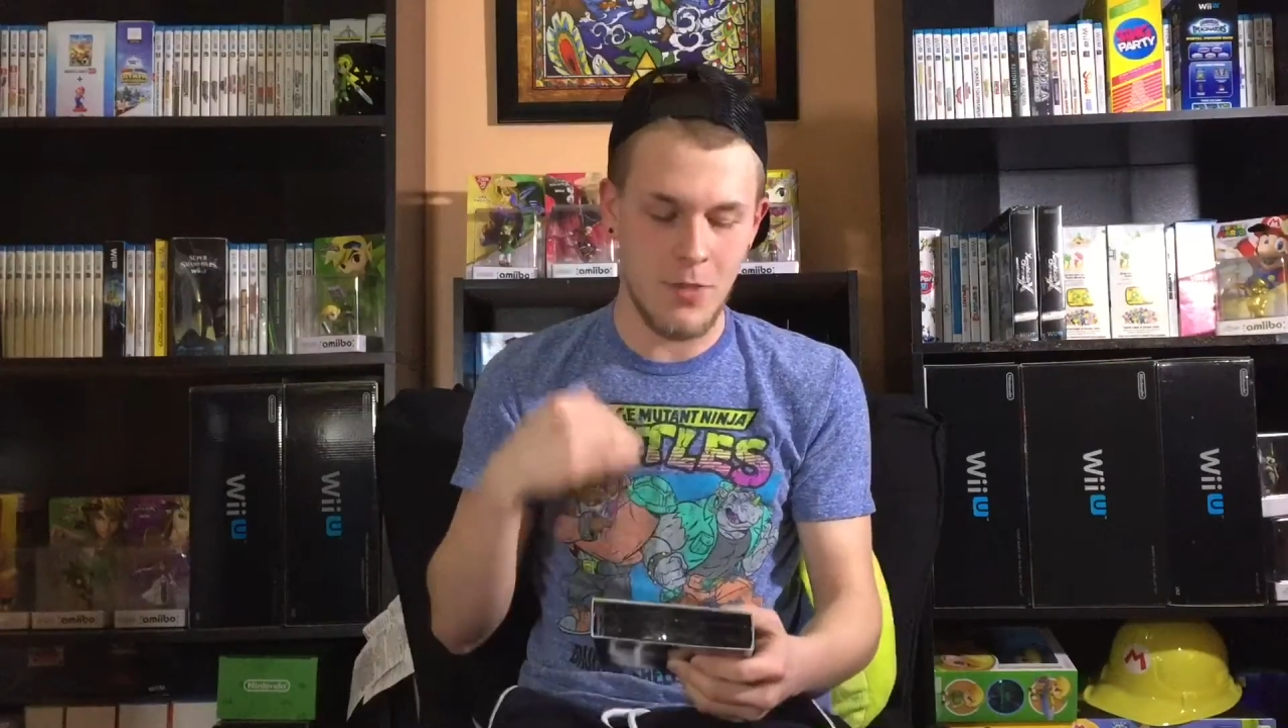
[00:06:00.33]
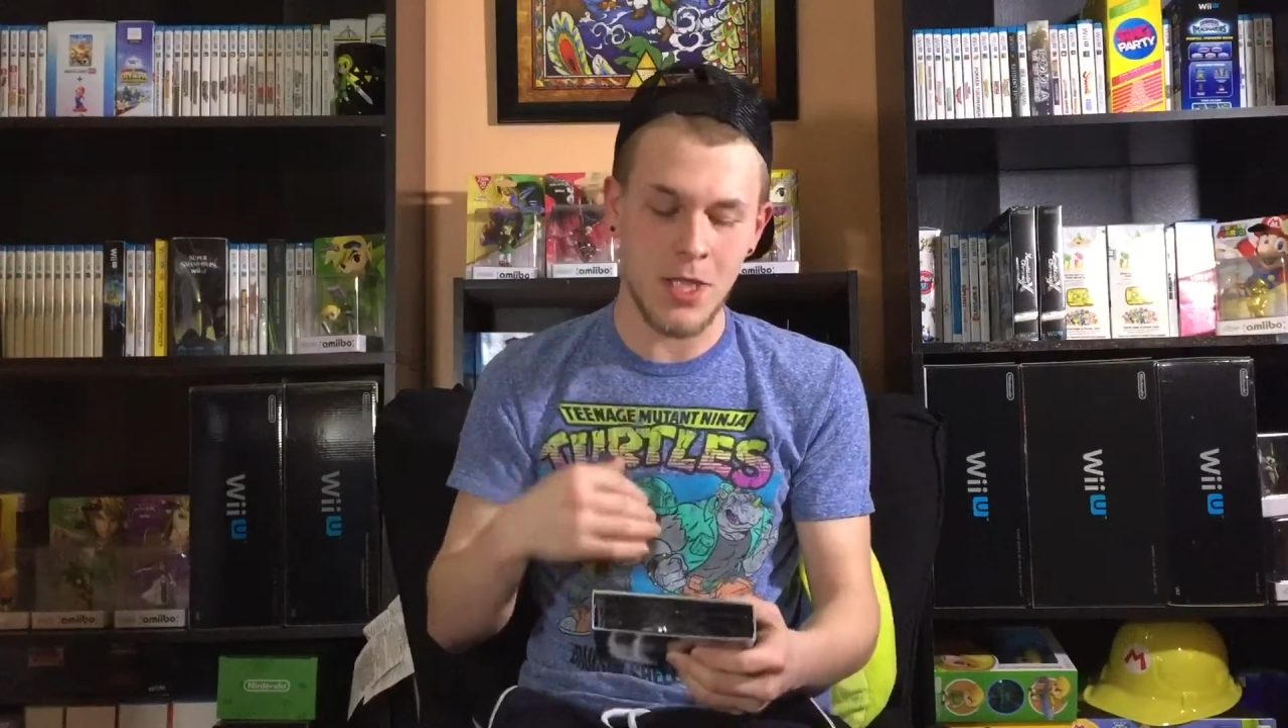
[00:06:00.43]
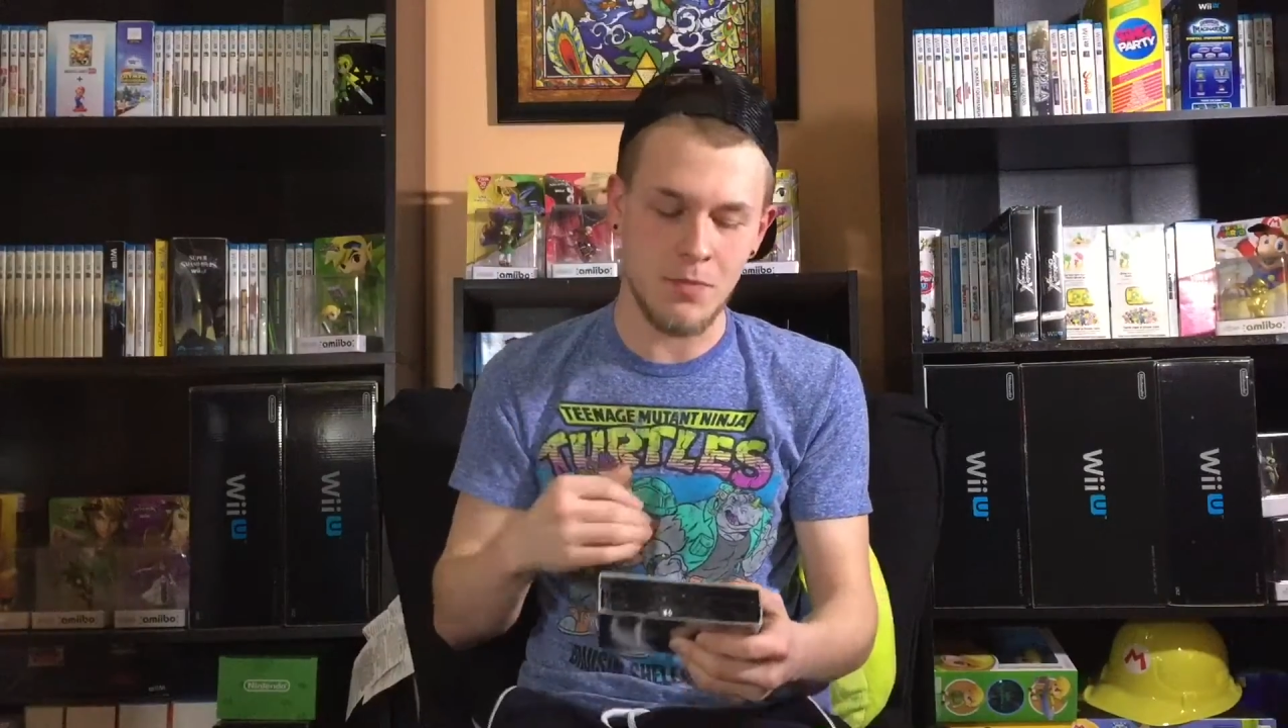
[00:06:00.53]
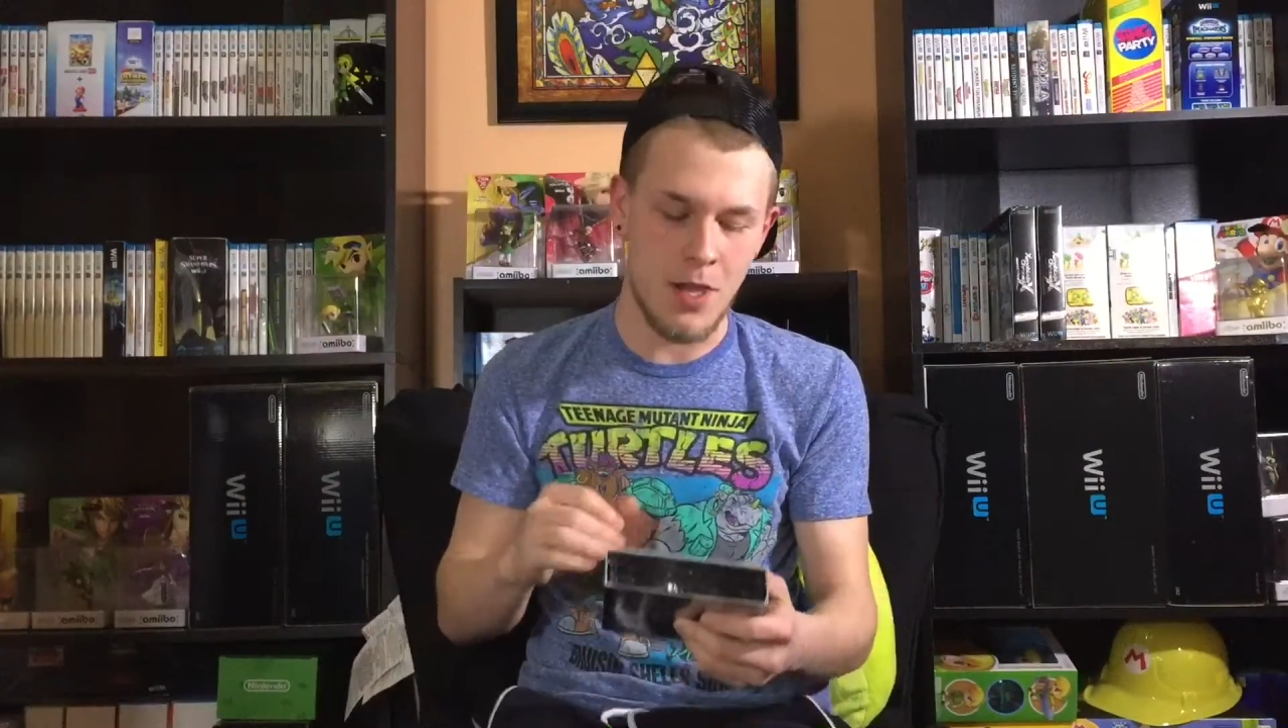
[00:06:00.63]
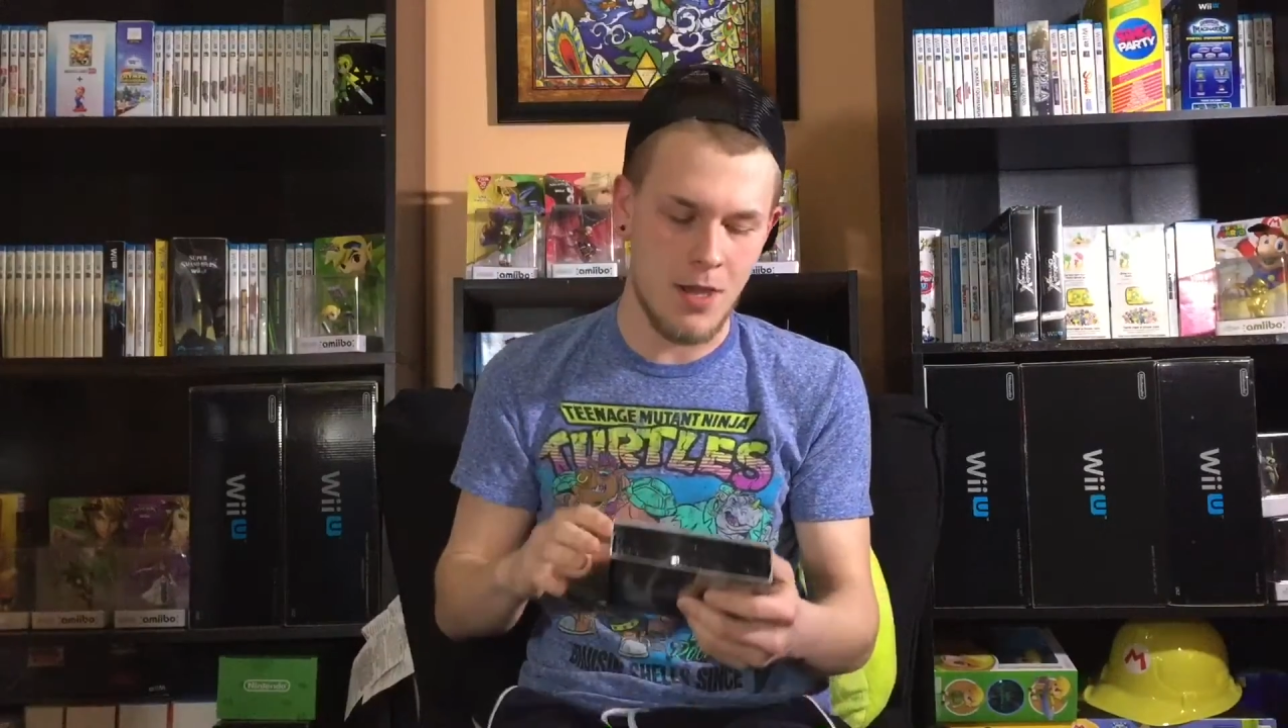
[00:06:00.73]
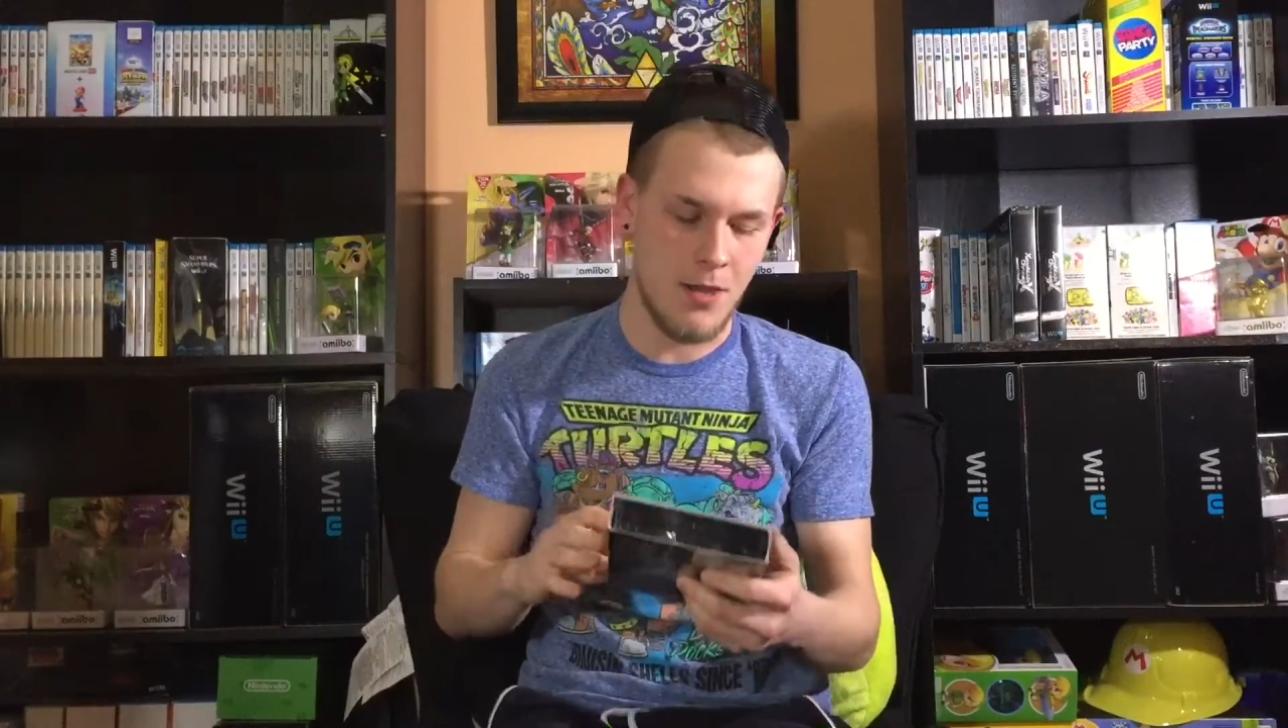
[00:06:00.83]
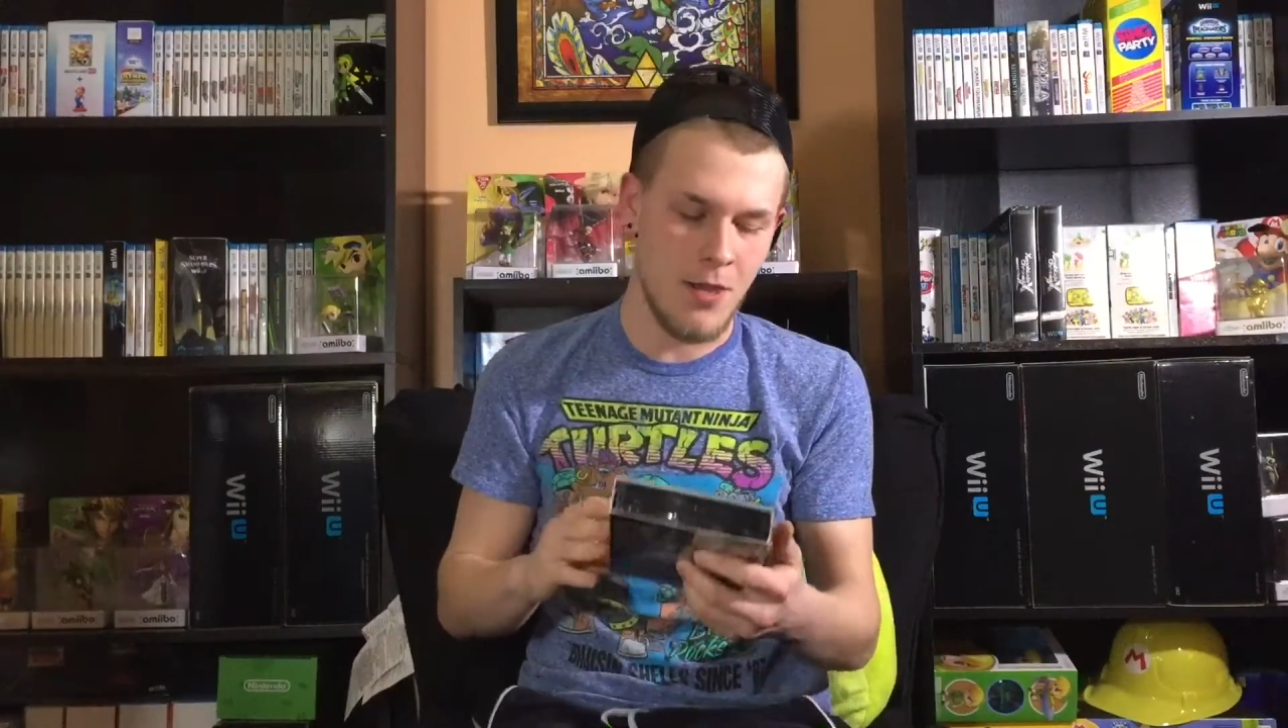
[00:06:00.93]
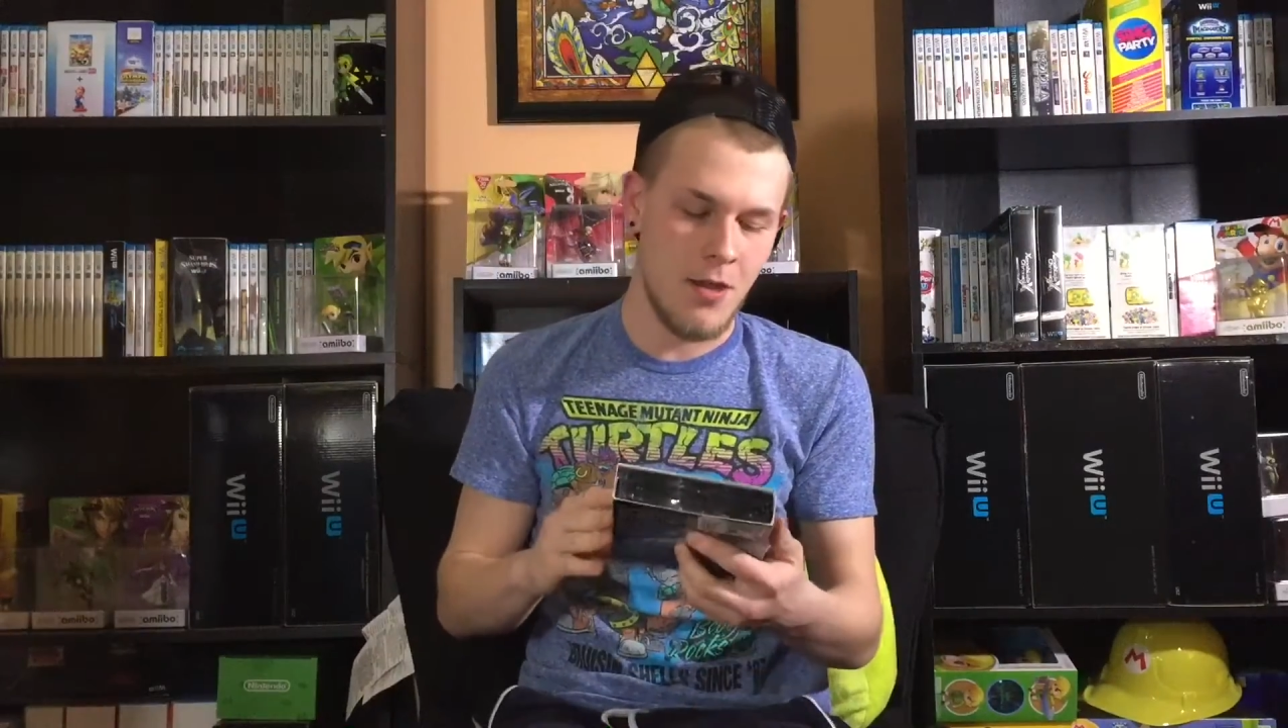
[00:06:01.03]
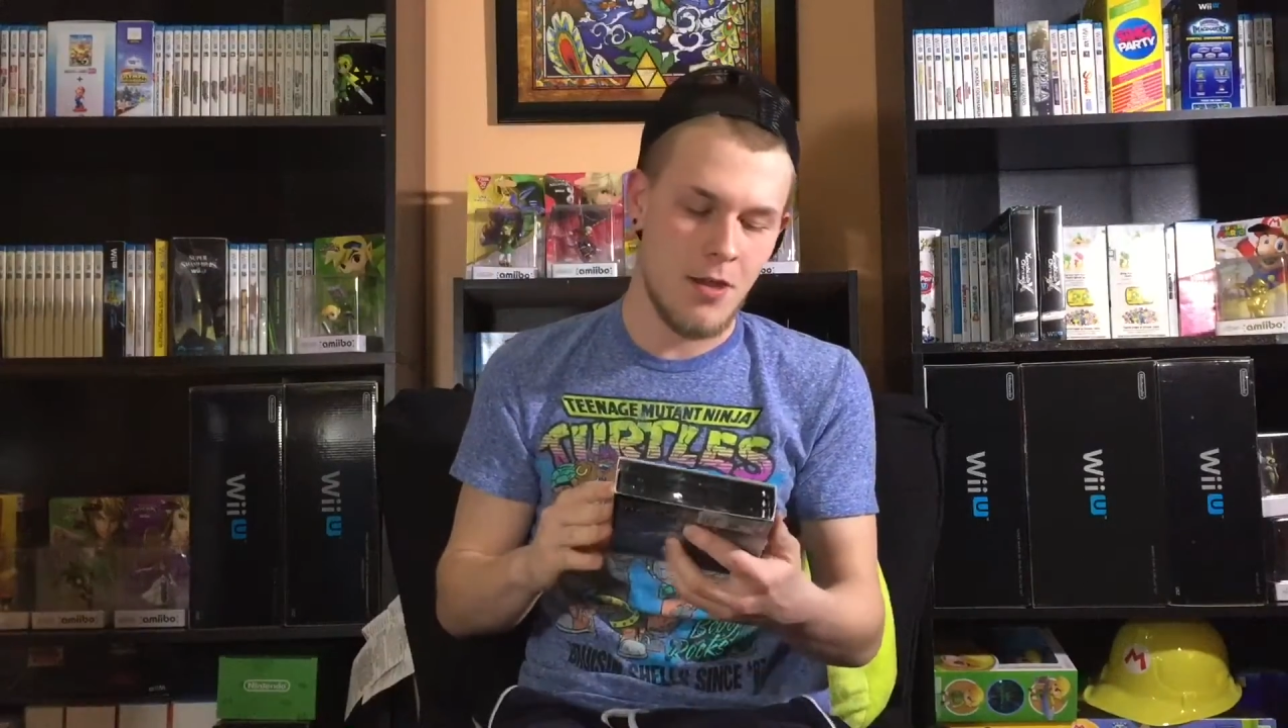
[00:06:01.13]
Best Buy.